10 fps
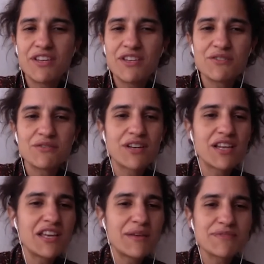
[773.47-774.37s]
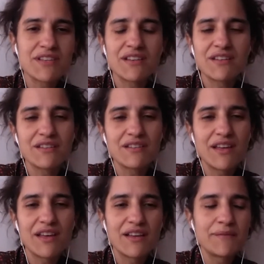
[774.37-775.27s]
video clips
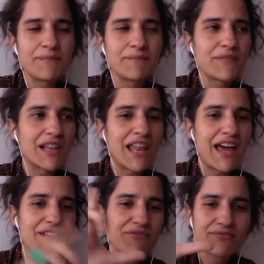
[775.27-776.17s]
and live